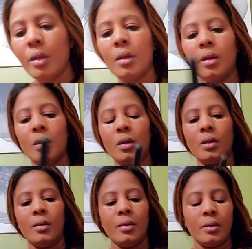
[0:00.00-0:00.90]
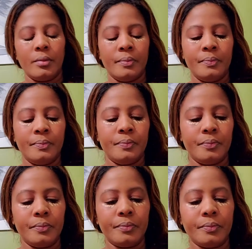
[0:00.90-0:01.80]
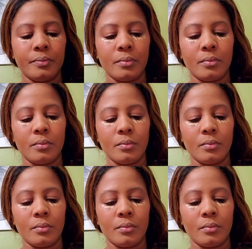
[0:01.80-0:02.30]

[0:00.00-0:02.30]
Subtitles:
No one is speaking in this clip.